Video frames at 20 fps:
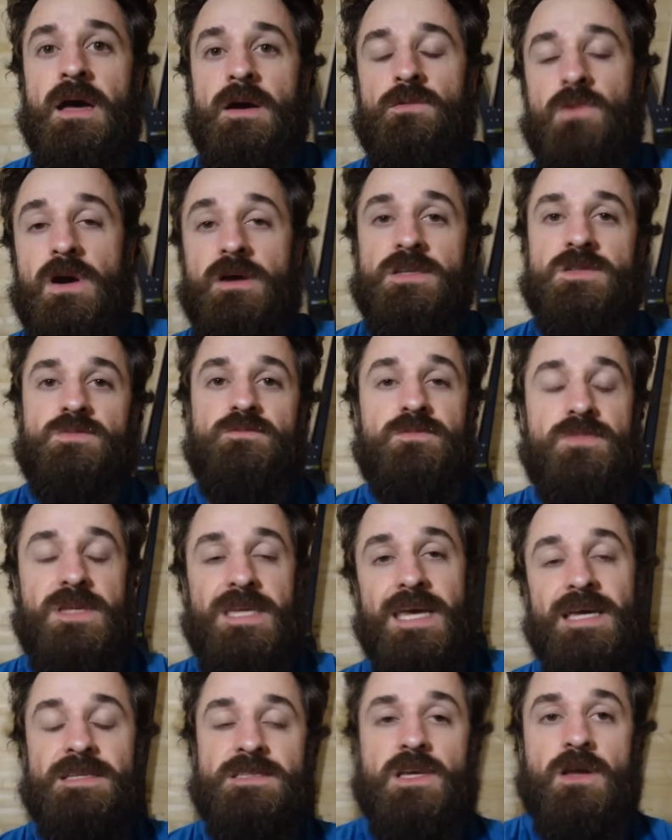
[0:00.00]
Whereas
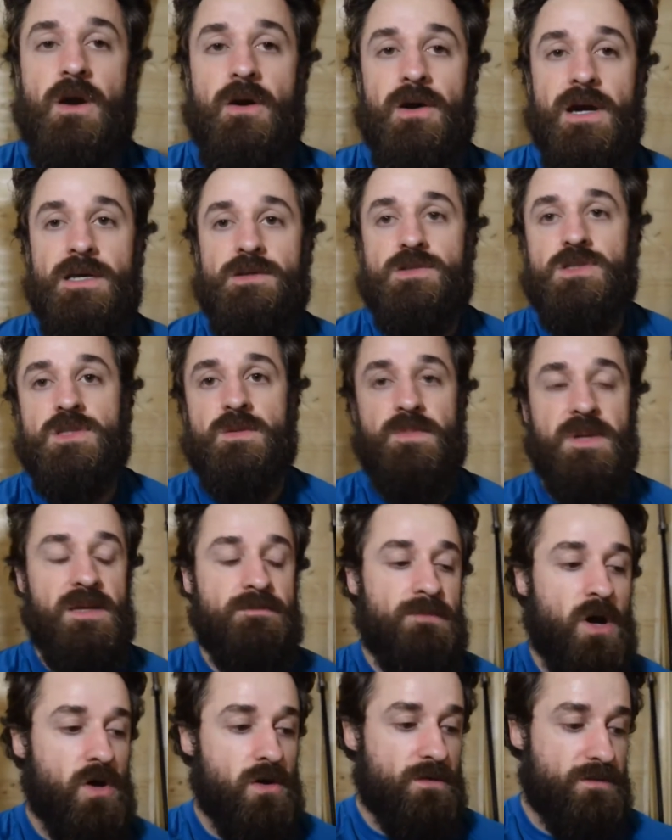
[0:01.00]
years ago, I used to be
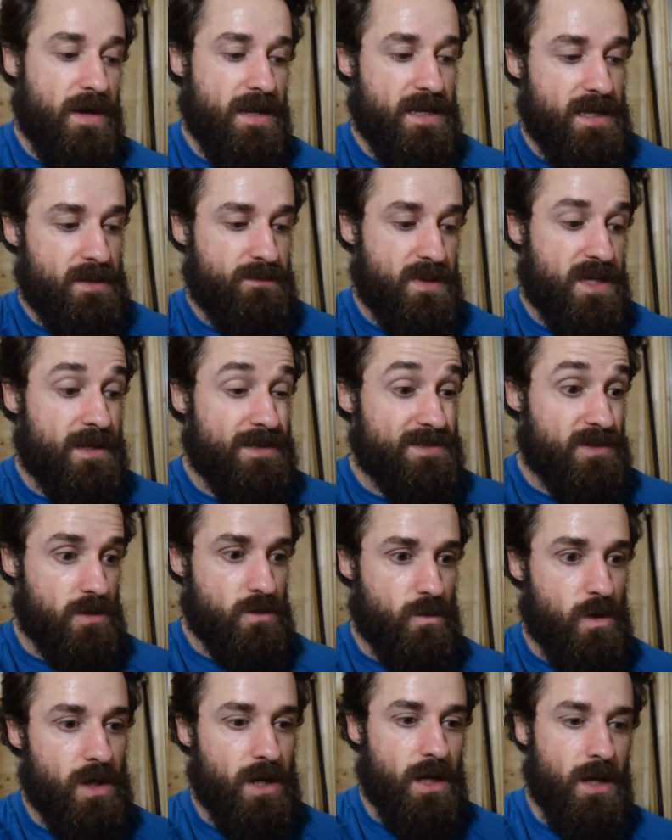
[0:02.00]
motivated because
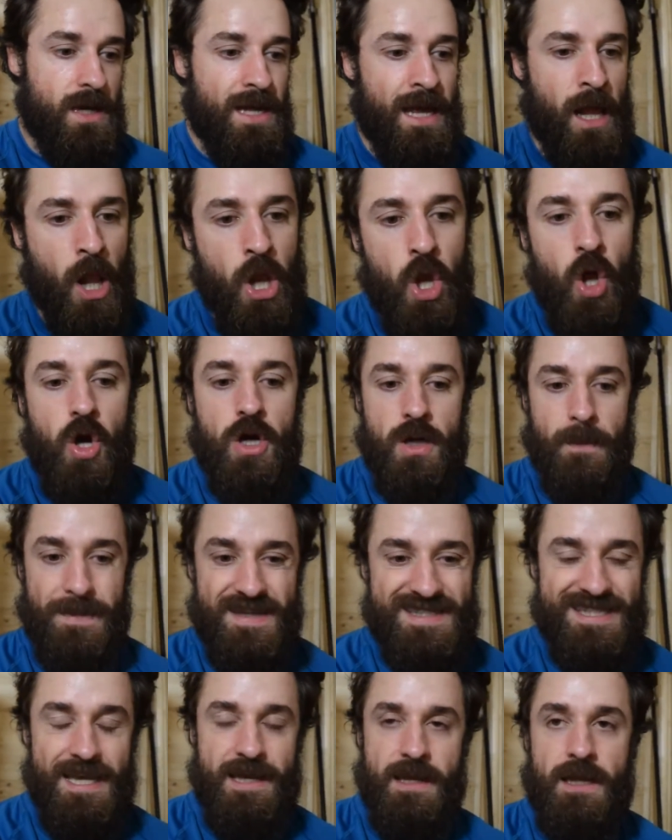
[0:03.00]
I'd want to look a
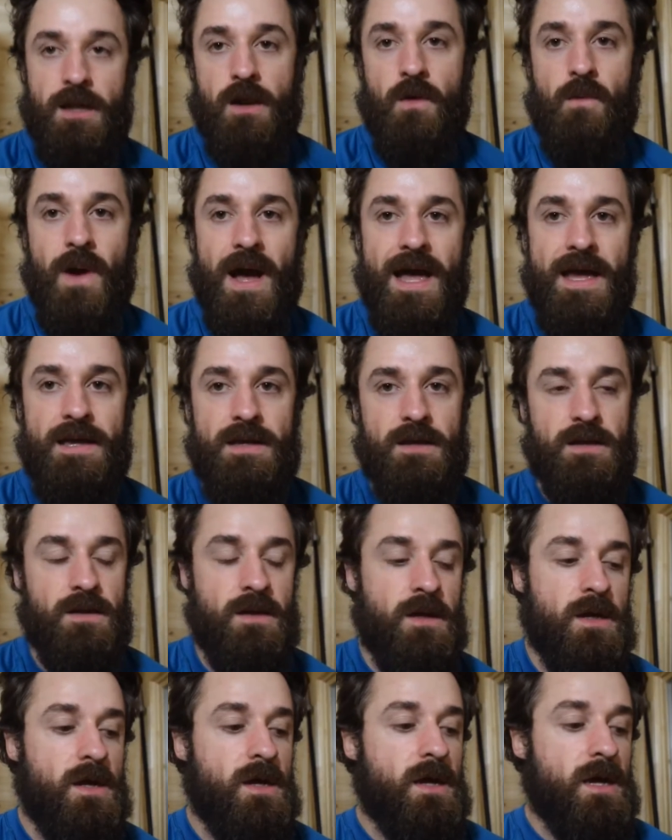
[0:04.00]
particular way
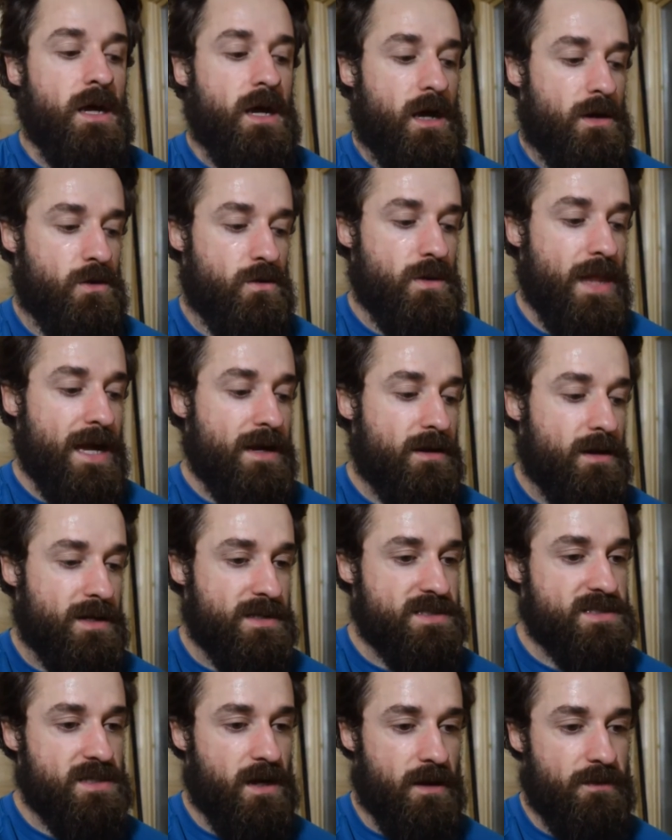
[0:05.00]
and all that kind
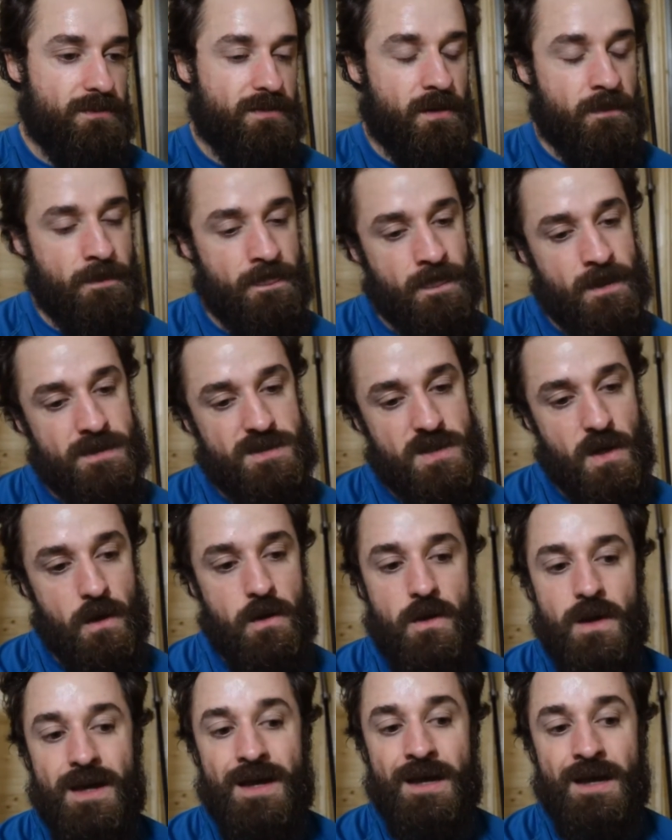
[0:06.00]
of stuff.
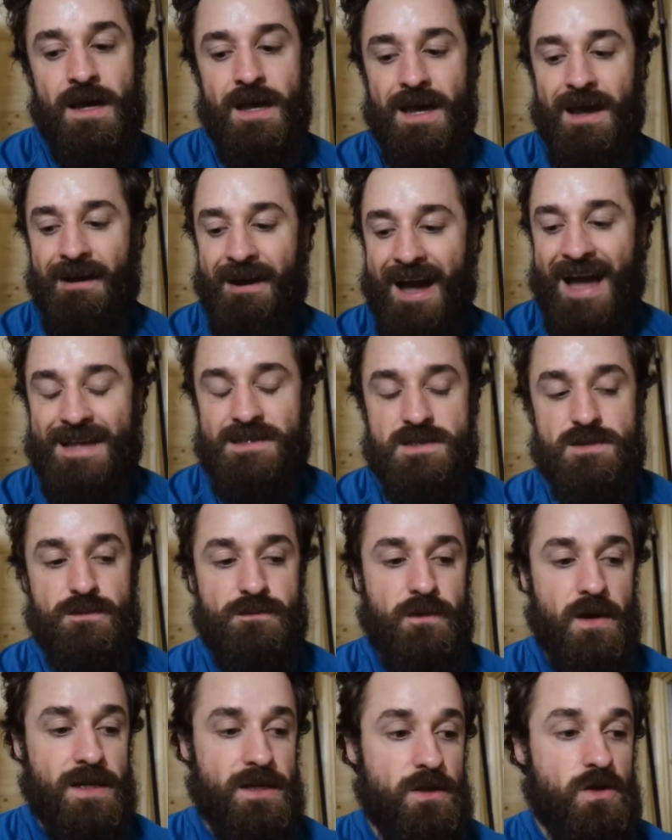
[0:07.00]
So I had to
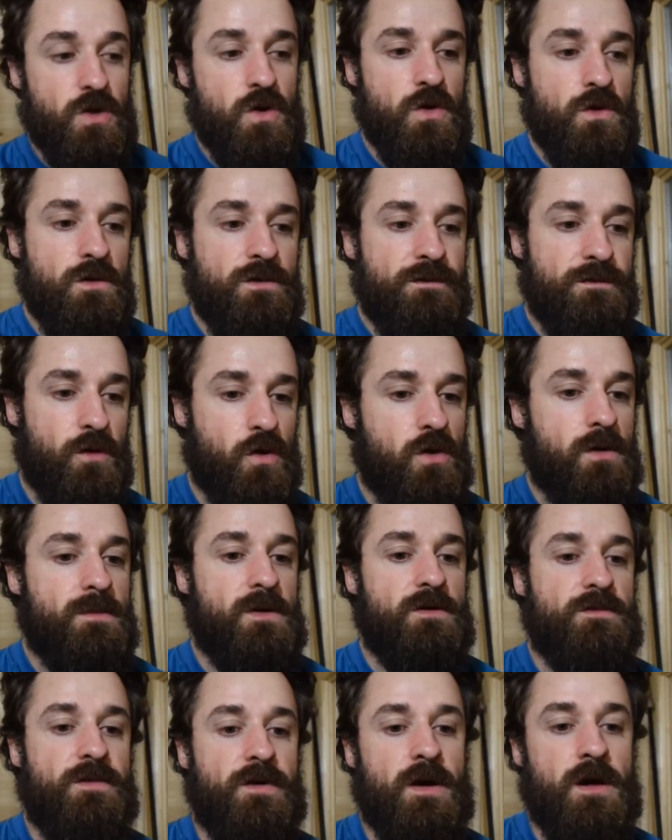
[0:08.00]
find a new form
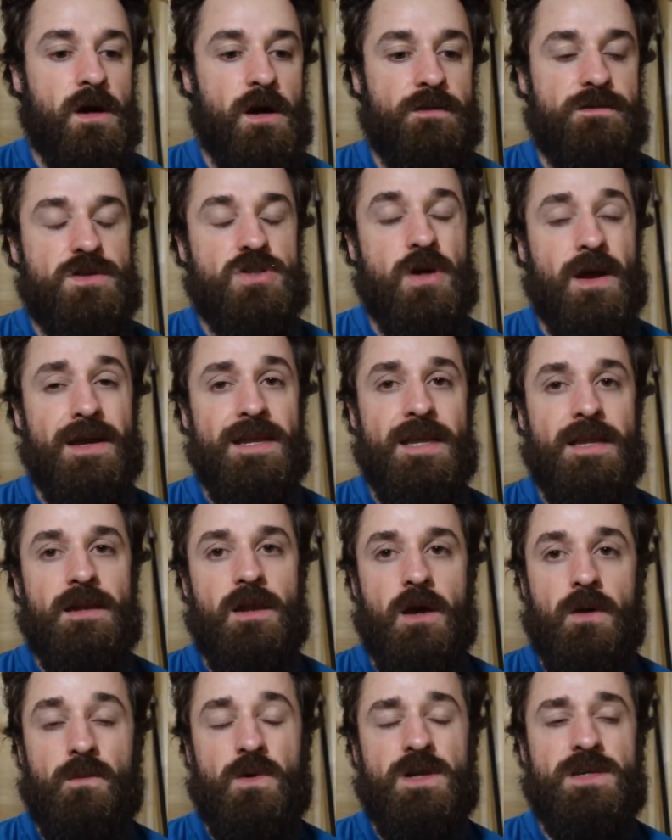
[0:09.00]
of training
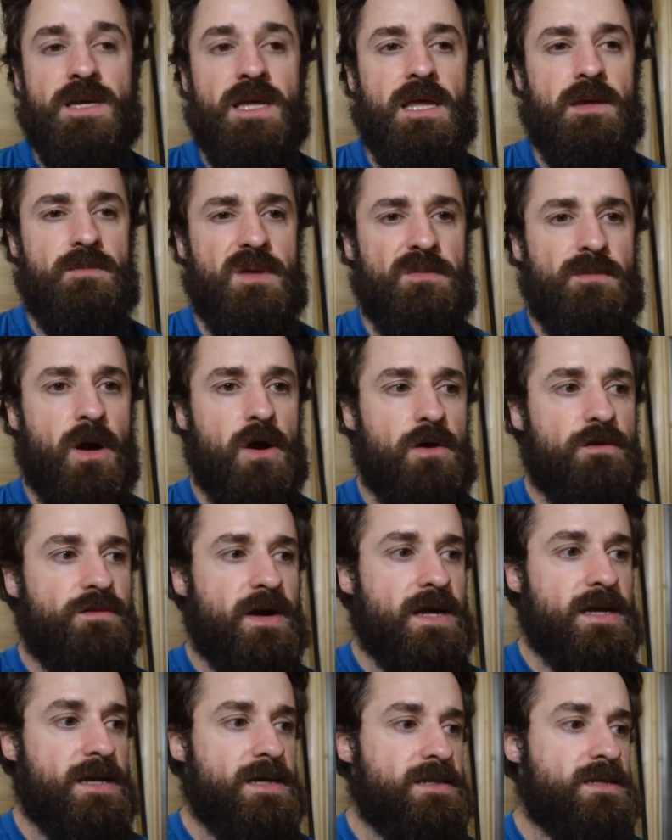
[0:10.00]
that would keep me
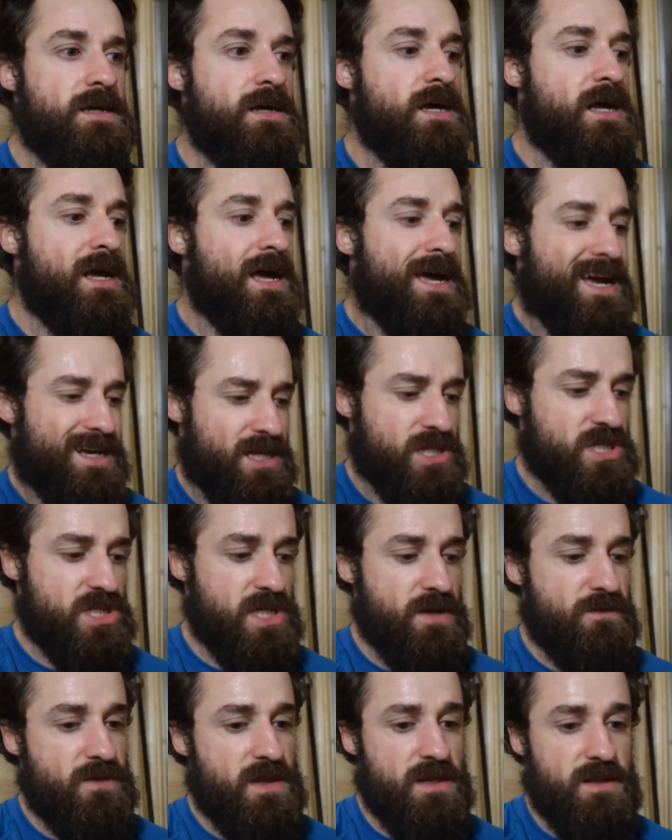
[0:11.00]
motivated, and I
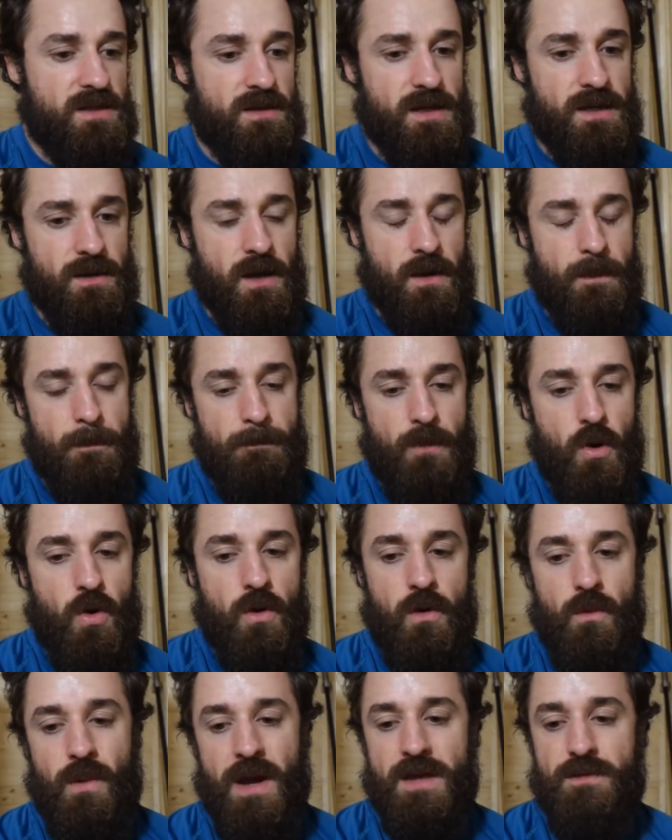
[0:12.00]
shifted
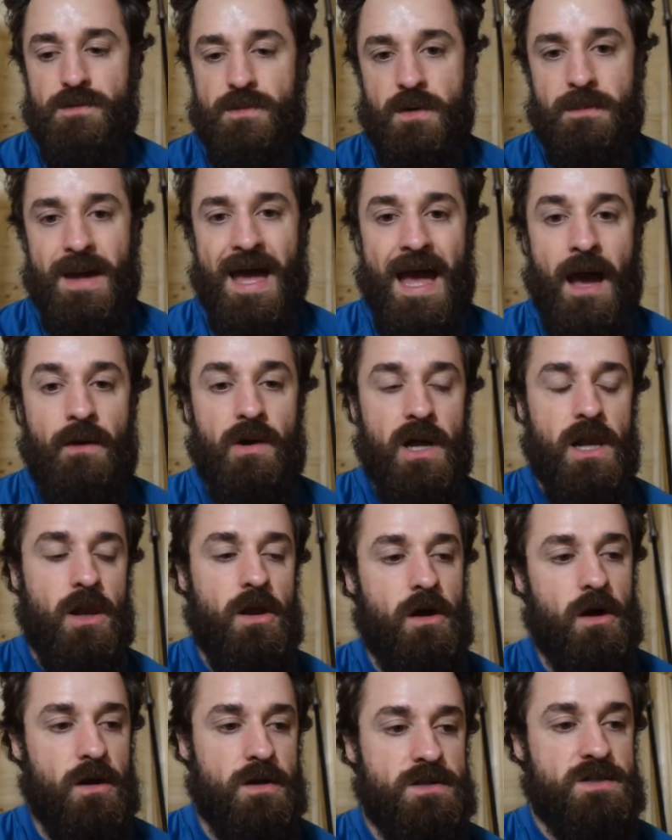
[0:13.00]
more away from how I
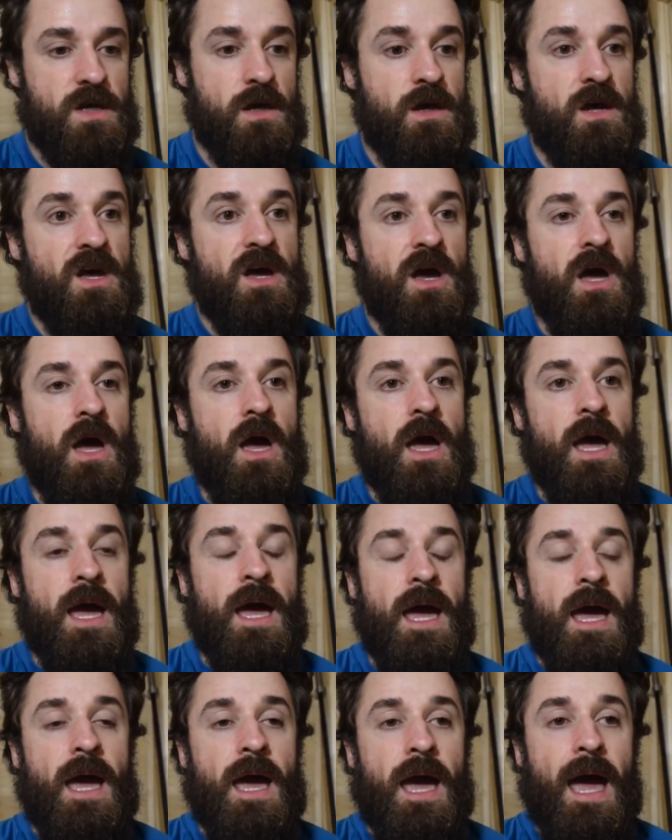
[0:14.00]
looked
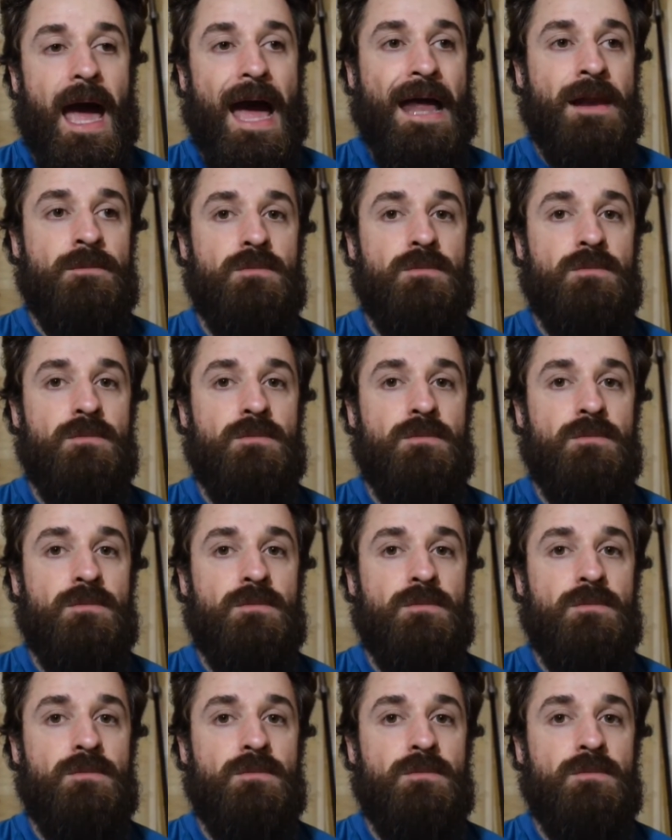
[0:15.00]
and